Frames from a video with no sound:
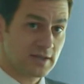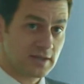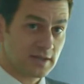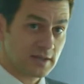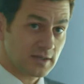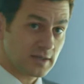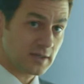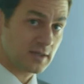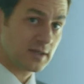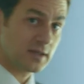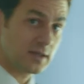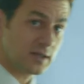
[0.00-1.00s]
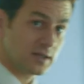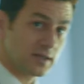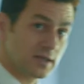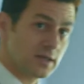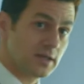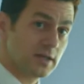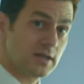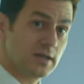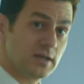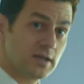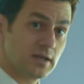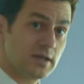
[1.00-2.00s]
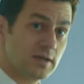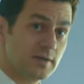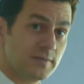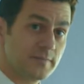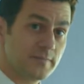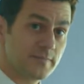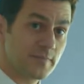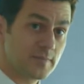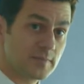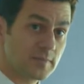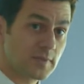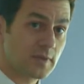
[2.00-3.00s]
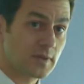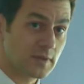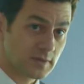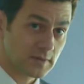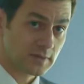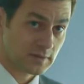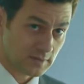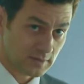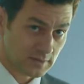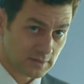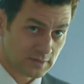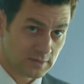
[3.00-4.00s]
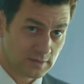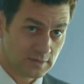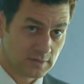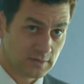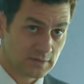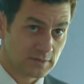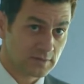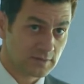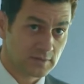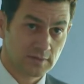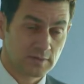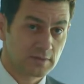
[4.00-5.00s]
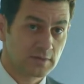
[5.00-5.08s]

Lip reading: Nobody speaks.